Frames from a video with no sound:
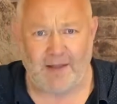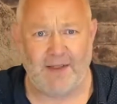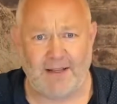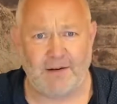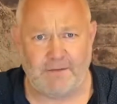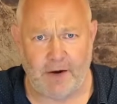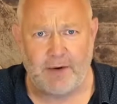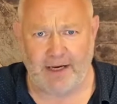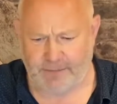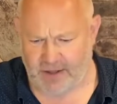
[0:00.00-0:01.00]
And that's a
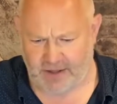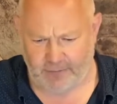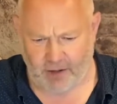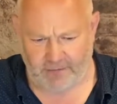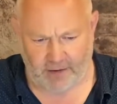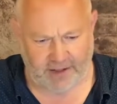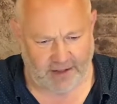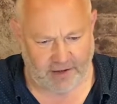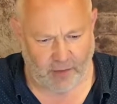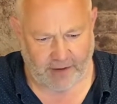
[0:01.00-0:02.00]
very expressive wine for only
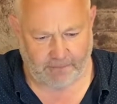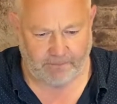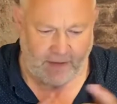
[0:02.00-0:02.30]
£6.